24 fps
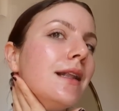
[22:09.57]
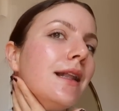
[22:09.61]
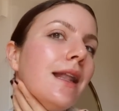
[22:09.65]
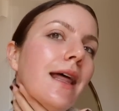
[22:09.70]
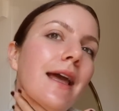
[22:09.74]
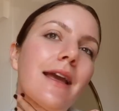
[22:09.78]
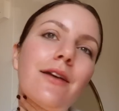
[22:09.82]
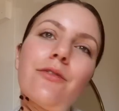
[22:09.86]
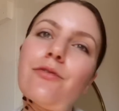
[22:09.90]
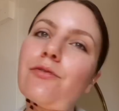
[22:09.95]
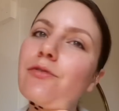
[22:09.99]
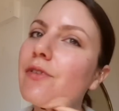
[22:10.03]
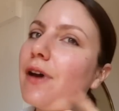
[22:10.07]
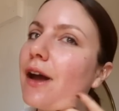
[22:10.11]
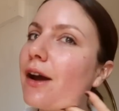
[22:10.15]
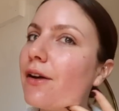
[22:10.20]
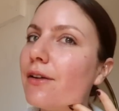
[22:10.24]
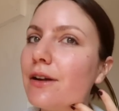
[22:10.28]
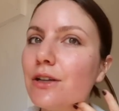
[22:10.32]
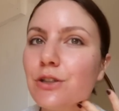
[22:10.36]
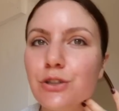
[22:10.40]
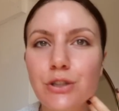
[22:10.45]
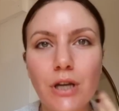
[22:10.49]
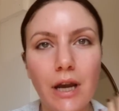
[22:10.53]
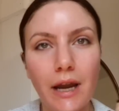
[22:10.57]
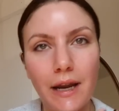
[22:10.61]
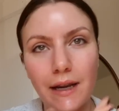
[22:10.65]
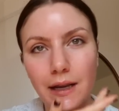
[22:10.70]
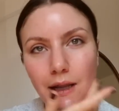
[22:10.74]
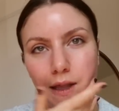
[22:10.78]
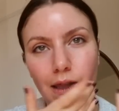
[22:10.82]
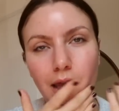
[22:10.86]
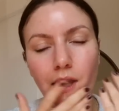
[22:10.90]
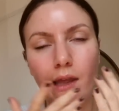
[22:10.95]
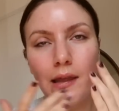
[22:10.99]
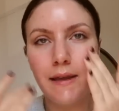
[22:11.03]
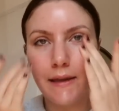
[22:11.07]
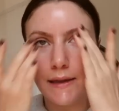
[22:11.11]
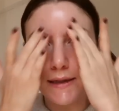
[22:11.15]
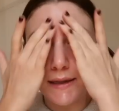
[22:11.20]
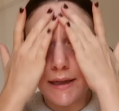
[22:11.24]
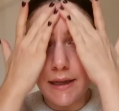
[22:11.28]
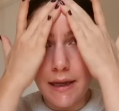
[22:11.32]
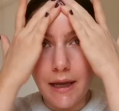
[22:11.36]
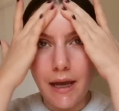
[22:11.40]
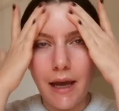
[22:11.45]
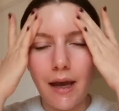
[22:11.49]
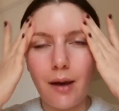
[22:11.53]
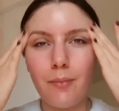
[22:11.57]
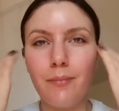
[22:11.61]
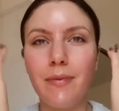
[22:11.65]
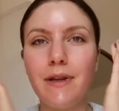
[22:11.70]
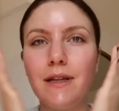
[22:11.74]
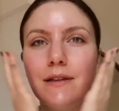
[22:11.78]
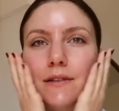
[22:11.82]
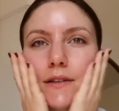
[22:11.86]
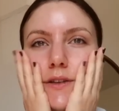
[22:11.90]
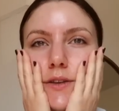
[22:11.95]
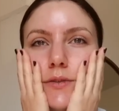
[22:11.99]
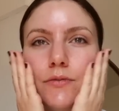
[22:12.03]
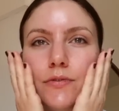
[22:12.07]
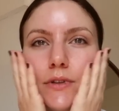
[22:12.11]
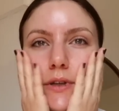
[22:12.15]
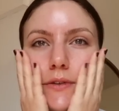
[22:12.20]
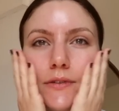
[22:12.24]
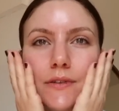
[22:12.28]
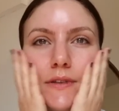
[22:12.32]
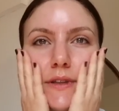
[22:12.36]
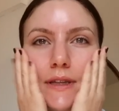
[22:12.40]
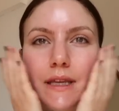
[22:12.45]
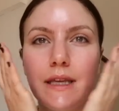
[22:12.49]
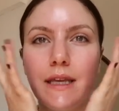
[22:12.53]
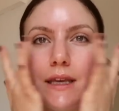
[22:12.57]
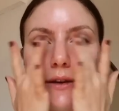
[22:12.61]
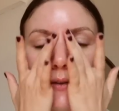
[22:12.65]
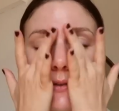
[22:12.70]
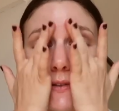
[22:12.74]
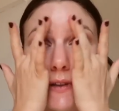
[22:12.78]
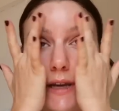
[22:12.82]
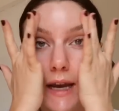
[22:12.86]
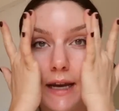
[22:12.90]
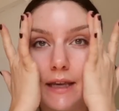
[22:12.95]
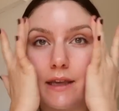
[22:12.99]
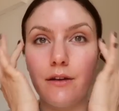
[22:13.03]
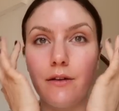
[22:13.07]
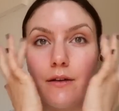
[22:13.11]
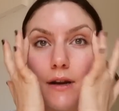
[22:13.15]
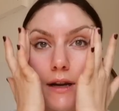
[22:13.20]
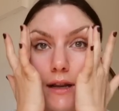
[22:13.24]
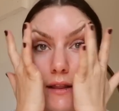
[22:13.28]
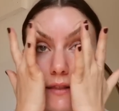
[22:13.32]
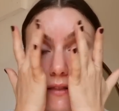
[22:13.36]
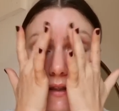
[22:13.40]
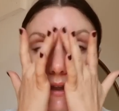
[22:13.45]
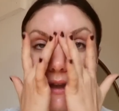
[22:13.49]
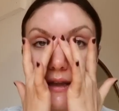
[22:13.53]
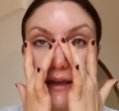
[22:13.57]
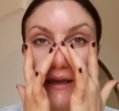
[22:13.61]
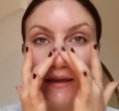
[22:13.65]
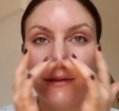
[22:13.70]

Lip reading: Like very shiny. But it doesn't feel sticky or tacky or anything.